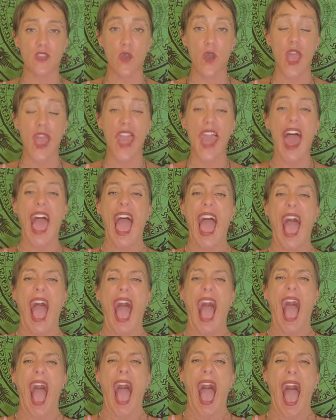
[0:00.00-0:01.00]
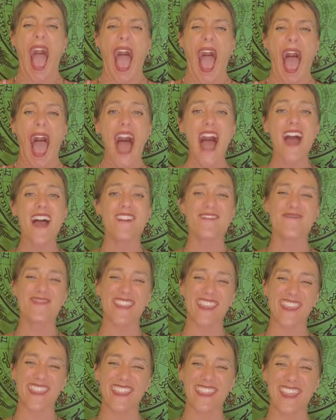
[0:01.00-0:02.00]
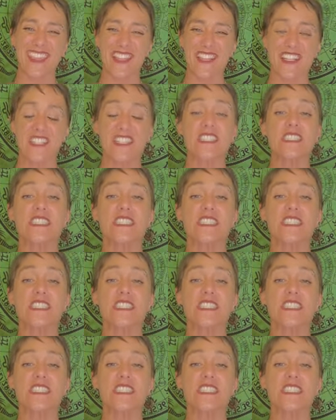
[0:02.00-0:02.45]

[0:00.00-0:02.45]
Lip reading: go ahead. And then